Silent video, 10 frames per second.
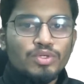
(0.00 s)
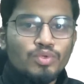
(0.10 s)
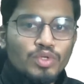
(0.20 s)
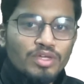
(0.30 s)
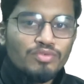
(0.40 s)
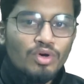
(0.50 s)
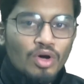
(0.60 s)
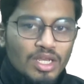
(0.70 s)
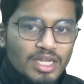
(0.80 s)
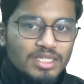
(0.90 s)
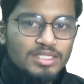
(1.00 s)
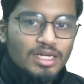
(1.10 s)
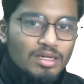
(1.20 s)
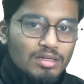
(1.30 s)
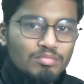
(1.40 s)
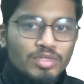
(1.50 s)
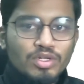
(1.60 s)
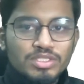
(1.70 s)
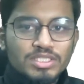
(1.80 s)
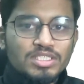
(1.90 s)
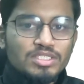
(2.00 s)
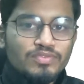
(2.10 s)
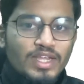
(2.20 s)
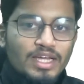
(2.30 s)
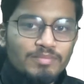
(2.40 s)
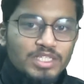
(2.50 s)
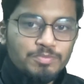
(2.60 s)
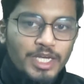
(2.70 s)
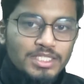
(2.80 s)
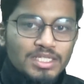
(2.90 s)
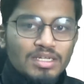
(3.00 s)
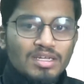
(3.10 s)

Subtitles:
you to give all links here, because it's just filling up the space.